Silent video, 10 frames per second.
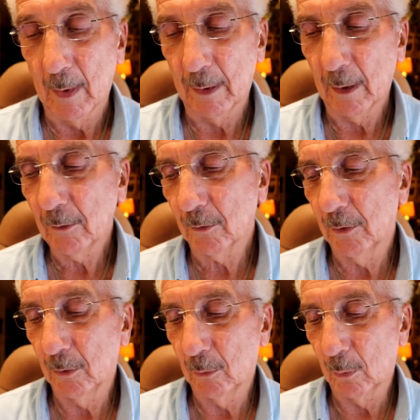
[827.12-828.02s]
And I don't
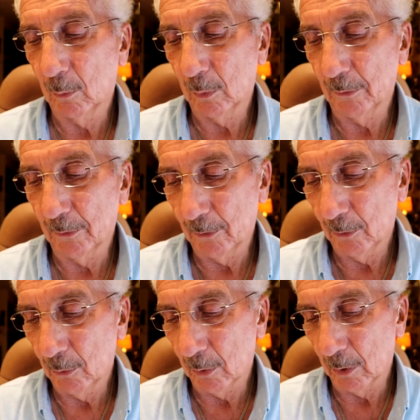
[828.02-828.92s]
know whether
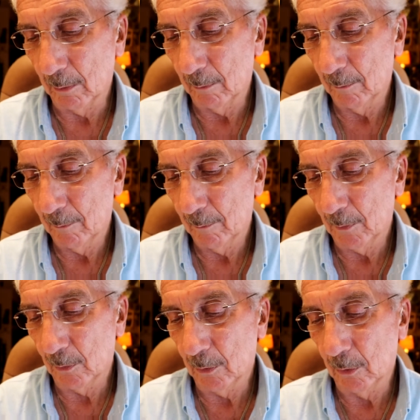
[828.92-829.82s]
you
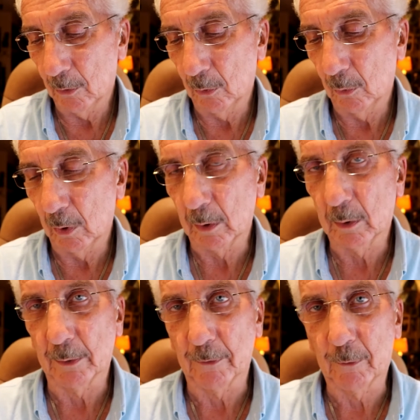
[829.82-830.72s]
know who
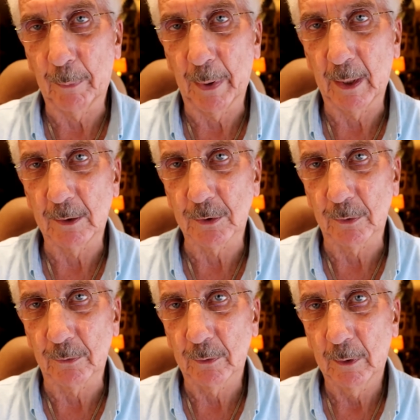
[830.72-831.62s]
Clarence Page
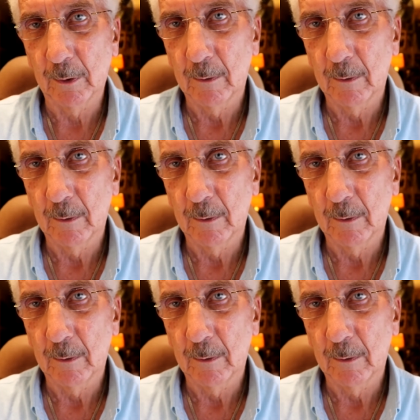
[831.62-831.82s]
is,